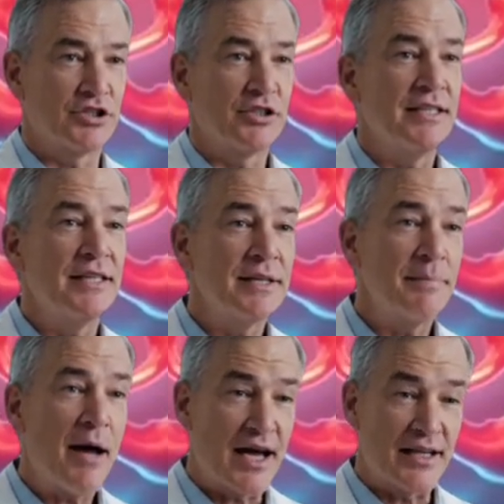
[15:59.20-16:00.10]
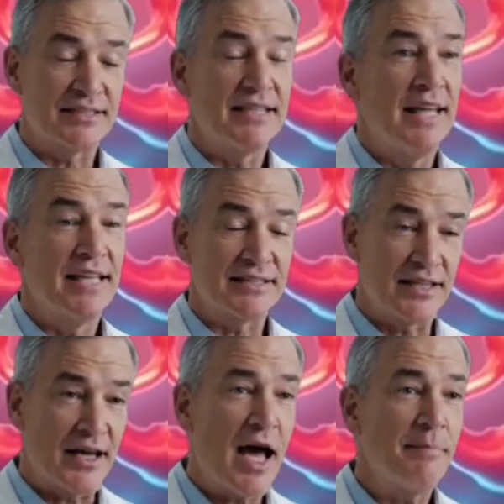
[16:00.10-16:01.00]
blood vessels and
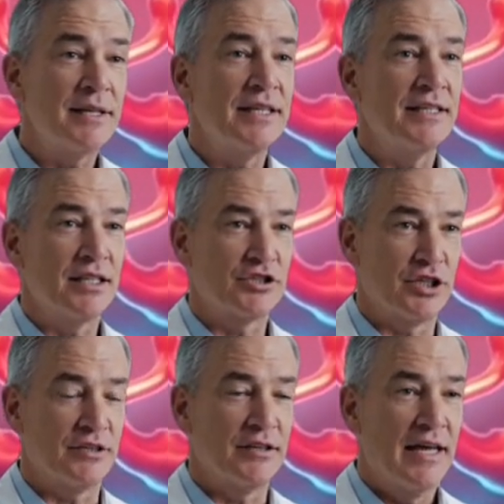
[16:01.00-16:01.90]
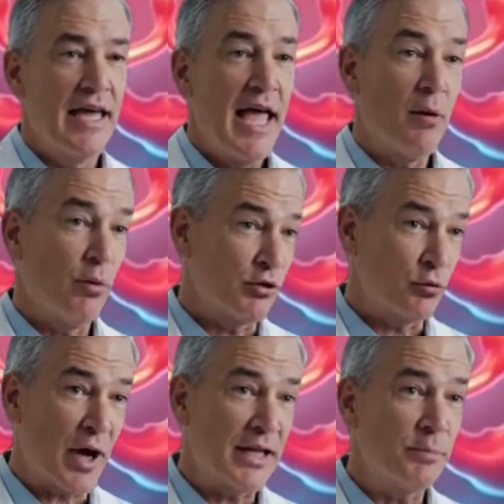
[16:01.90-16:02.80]
restores flow to the veins affected by